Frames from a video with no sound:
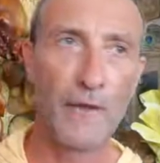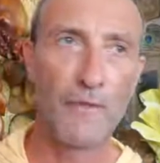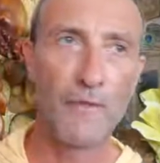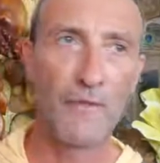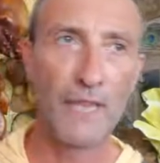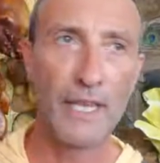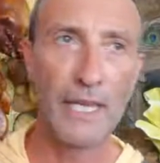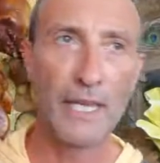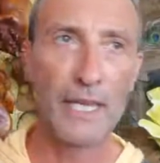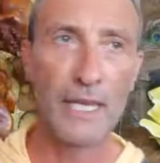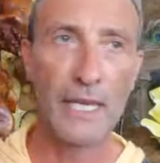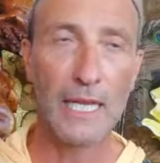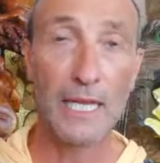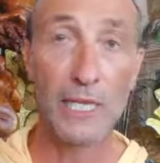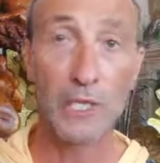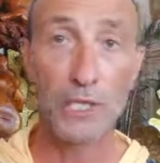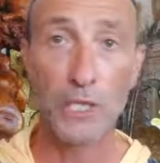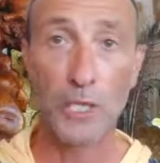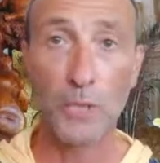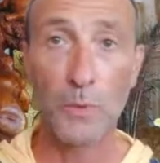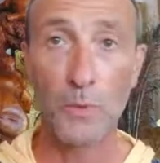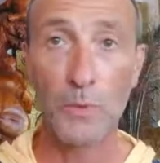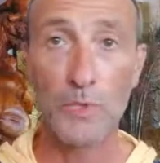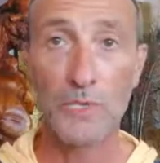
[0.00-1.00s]
the
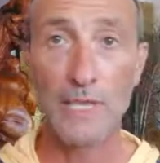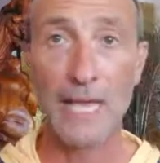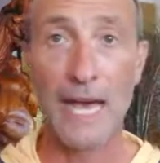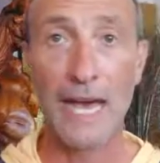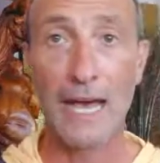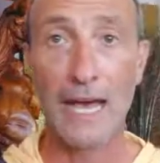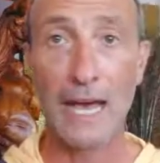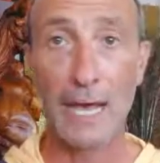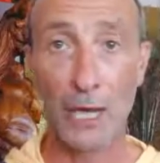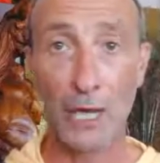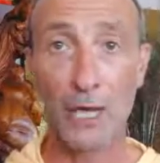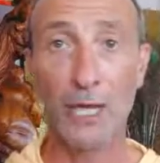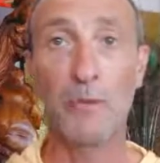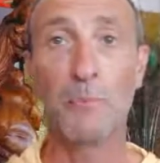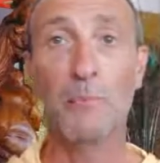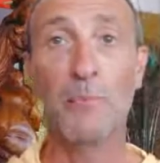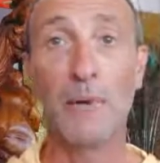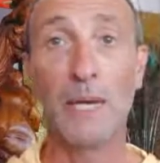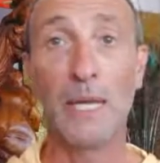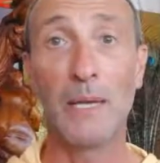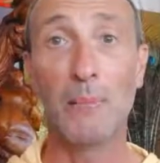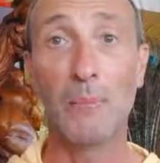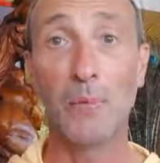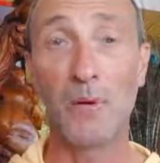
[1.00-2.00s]
issues that are going to
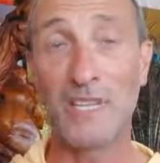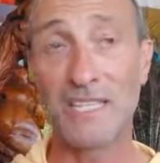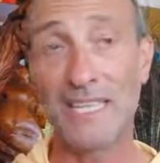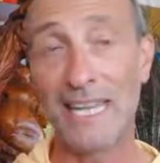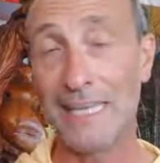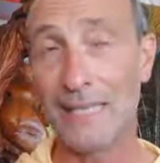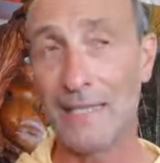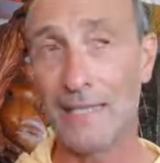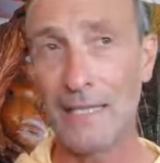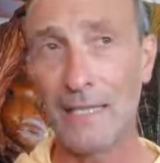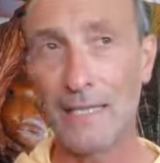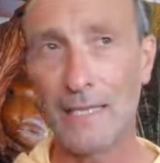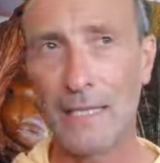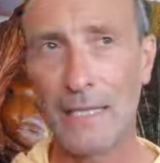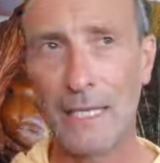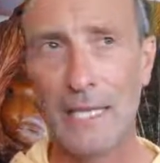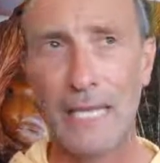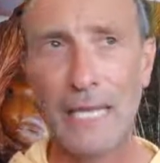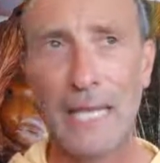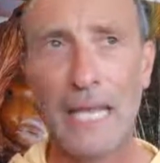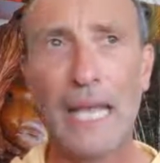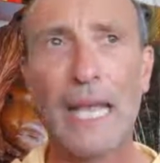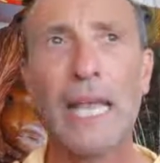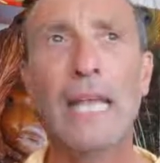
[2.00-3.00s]
be presented
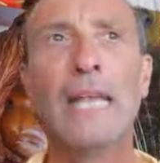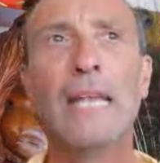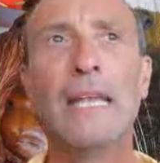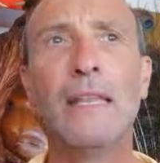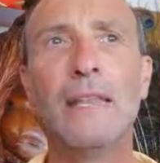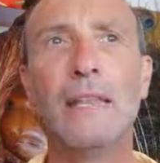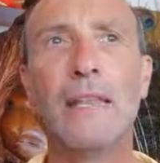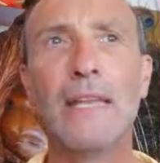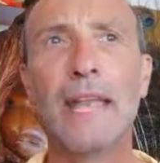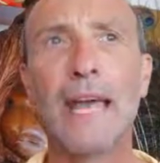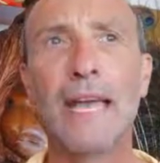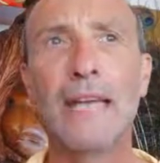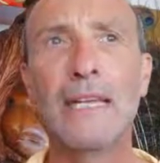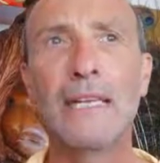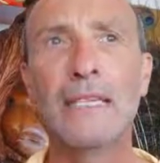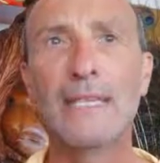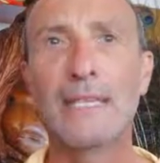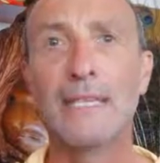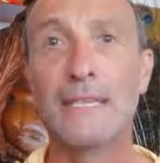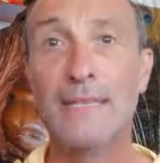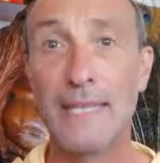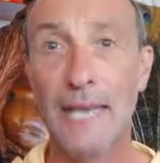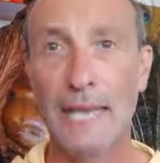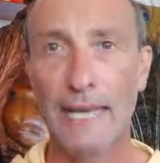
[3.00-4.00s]
in the
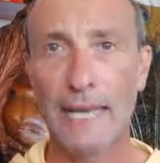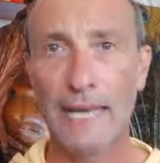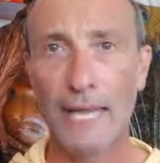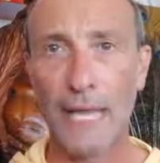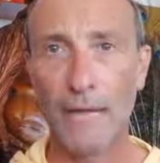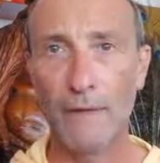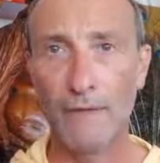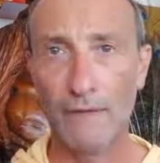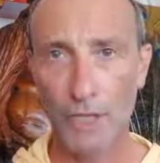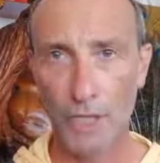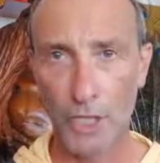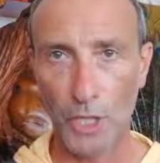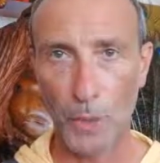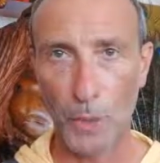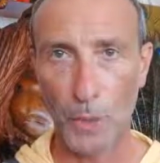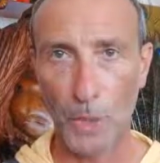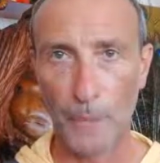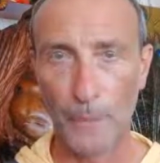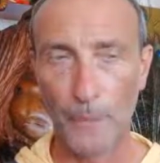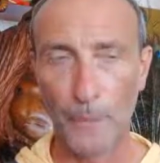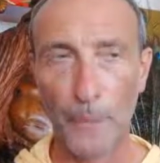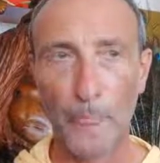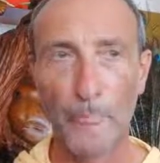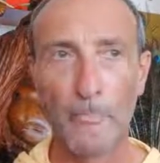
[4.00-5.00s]
next decade for
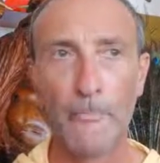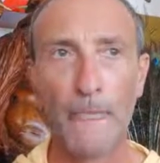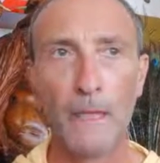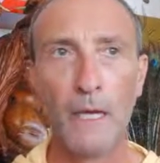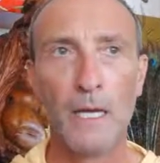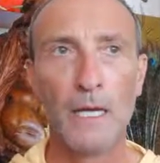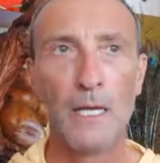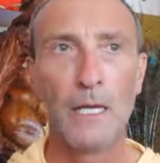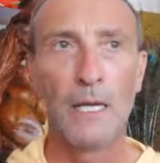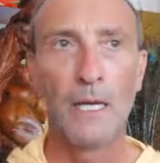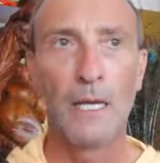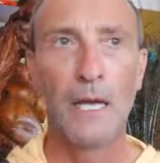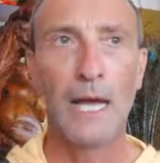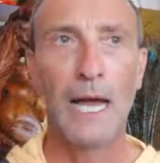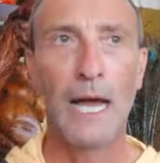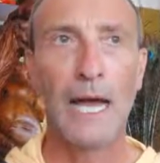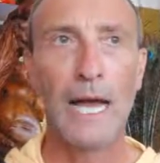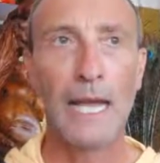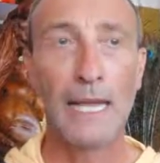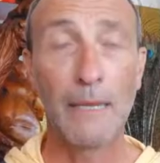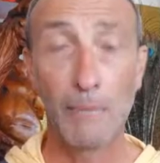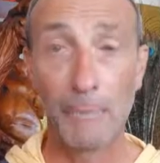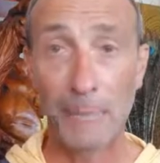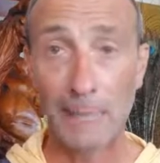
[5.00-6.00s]
sure.
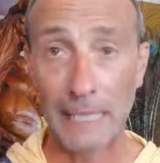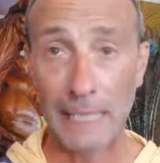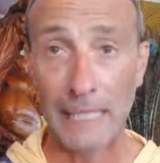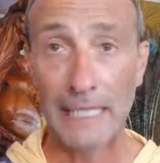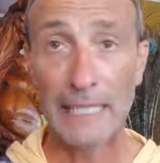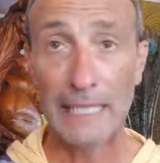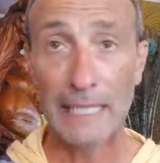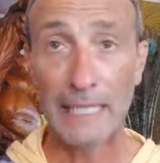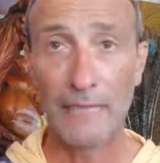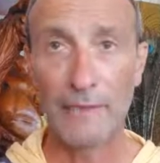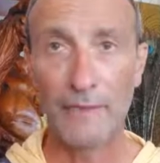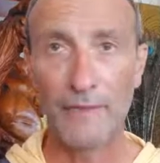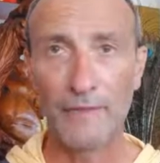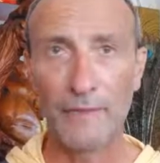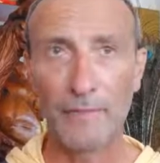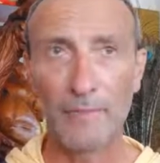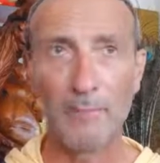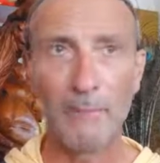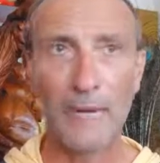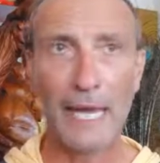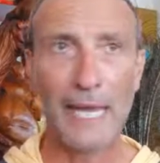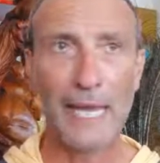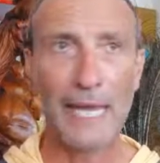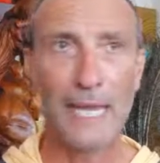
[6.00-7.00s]
I believe
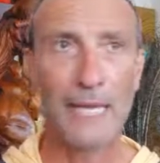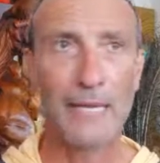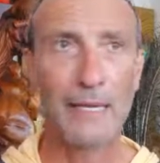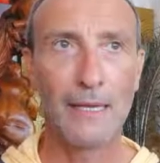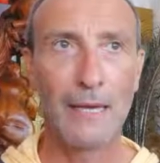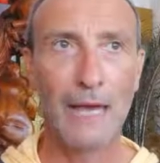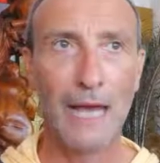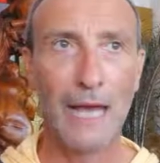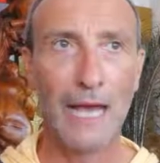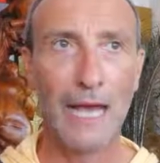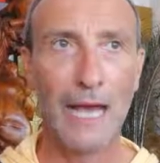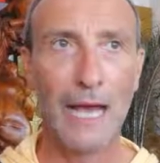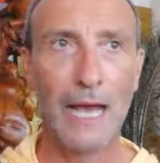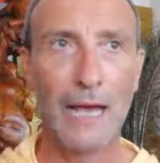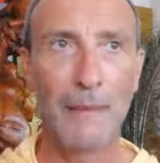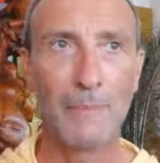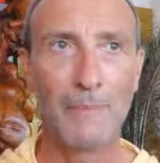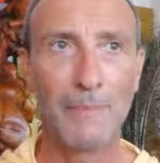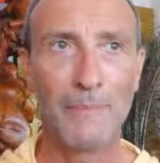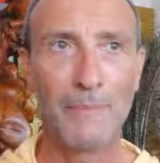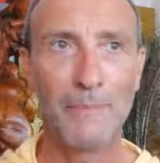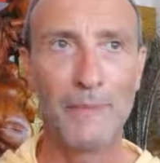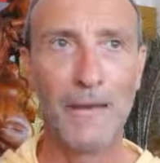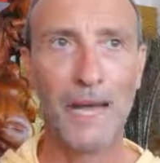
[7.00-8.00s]
I
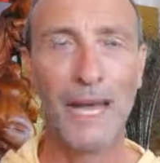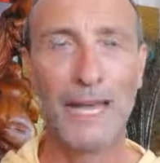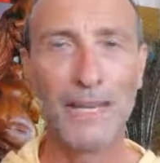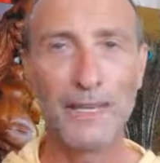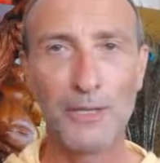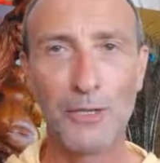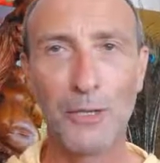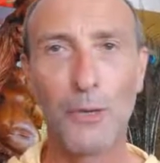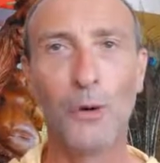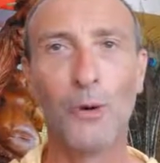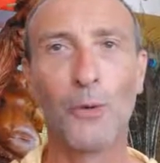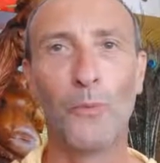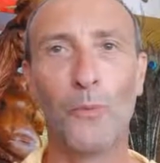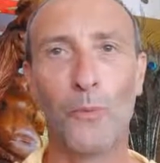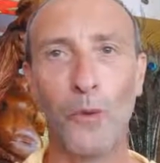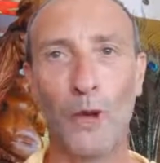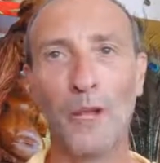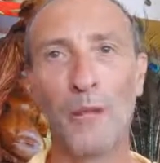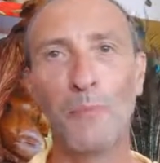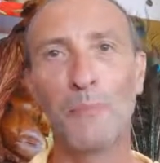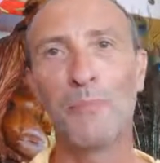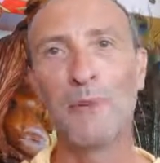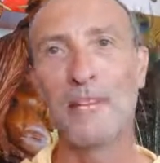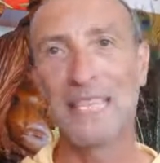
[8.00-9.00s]
don't
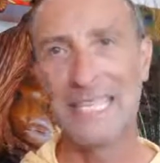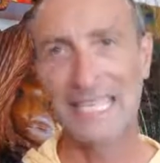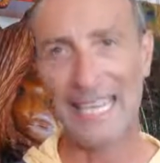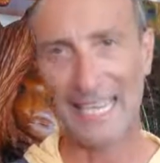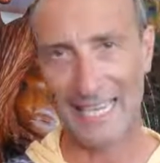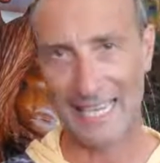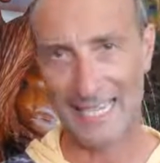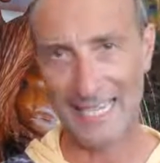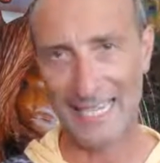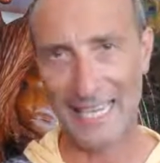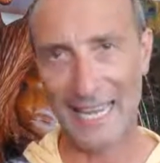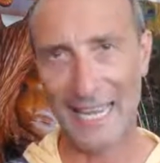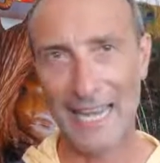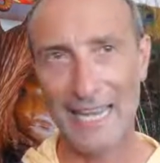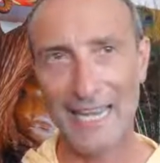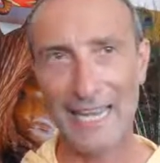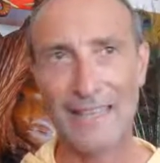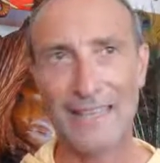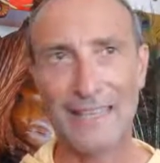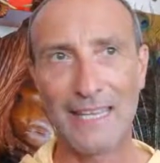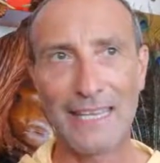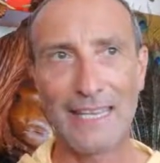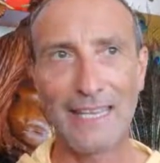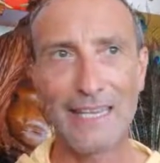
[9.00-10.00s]
want to predict
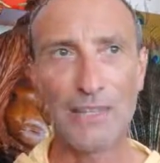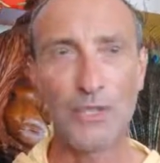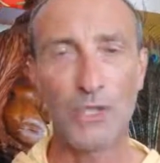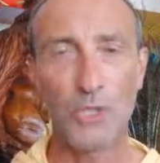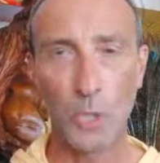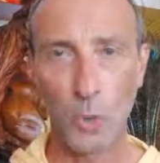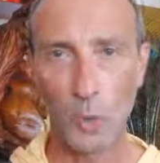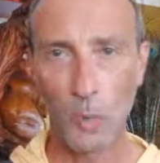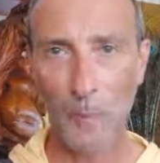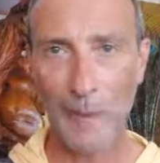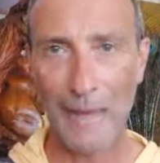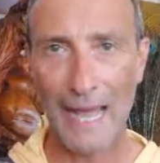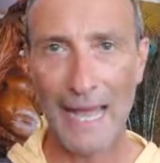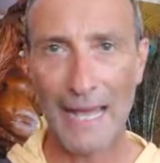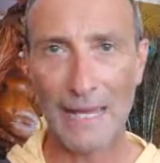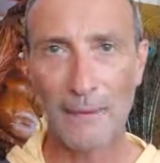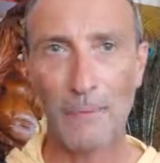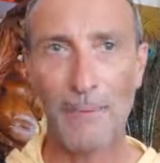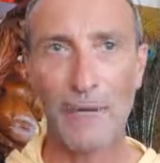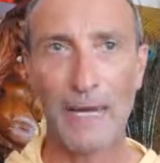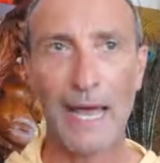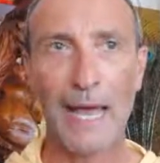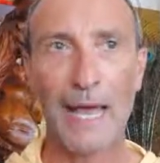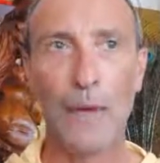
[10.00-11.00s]
anything too
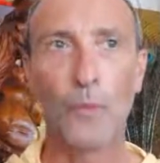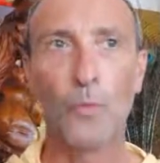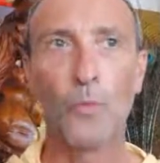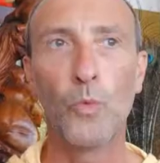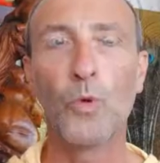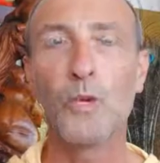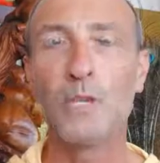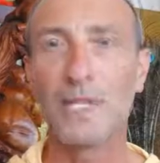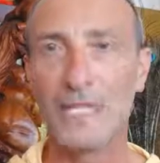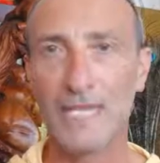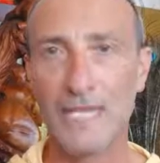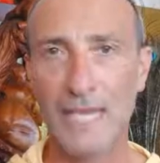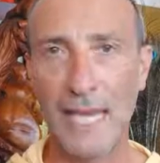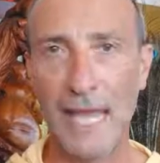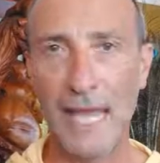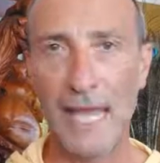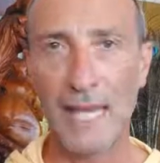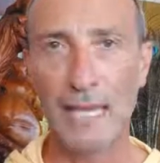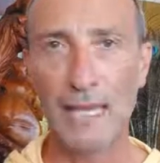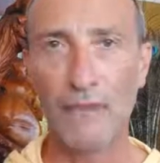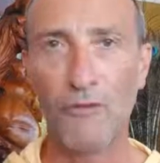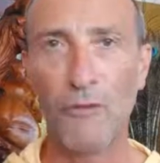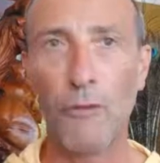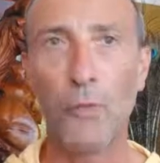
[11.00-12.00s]
bad, but I would say
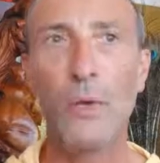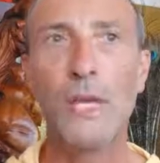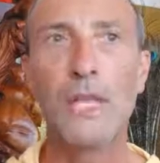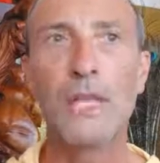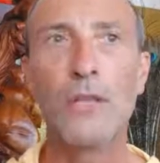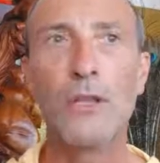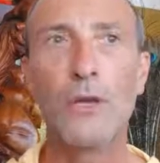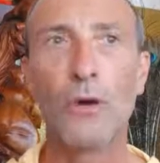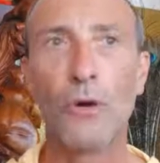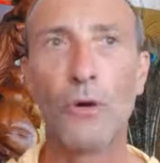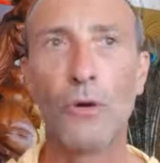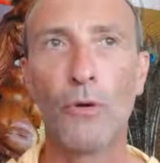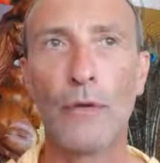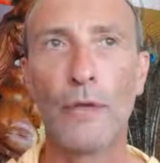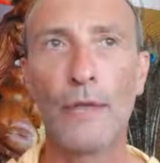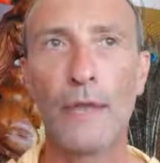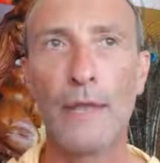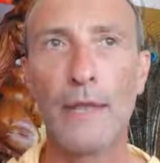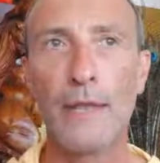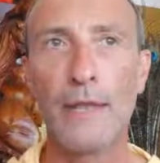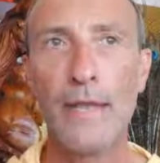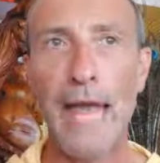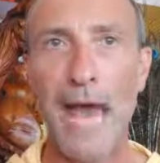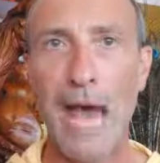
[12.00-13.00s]
if we don't
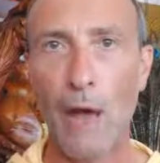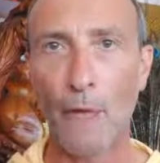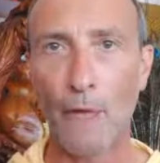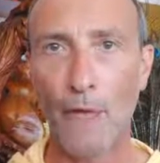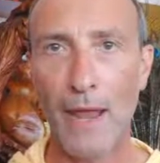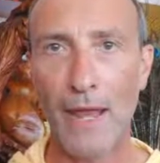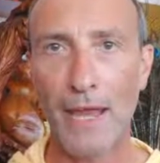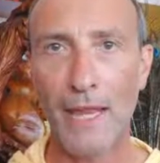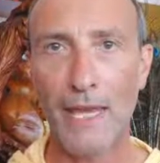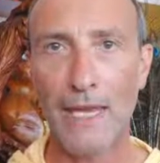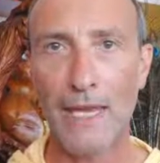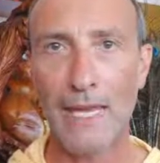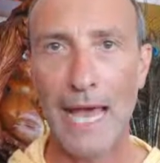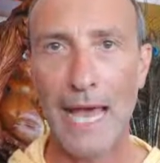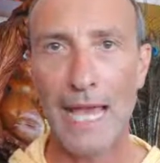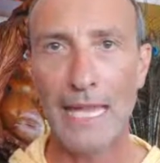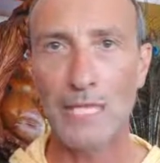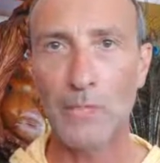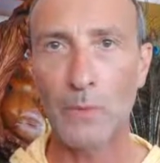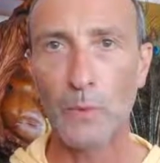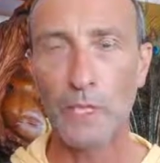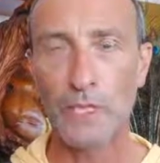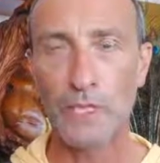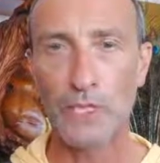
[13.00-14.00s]
now
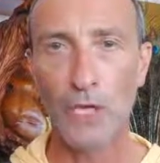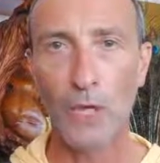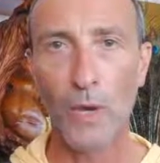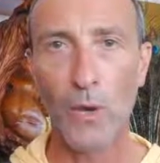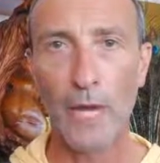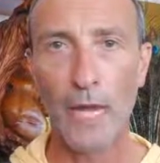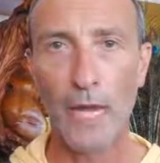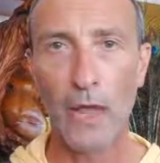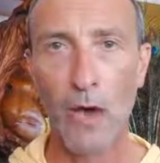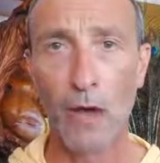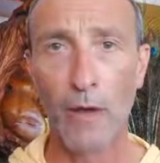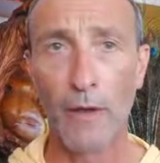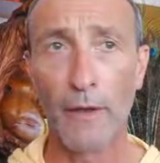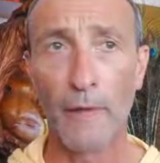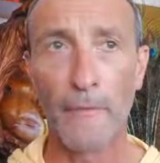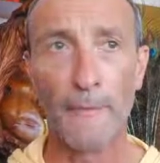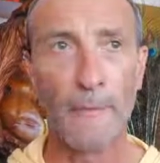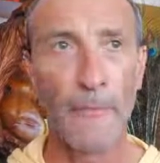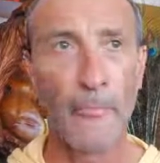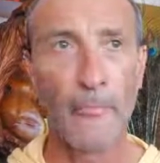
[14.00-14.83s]
recognise what's going on,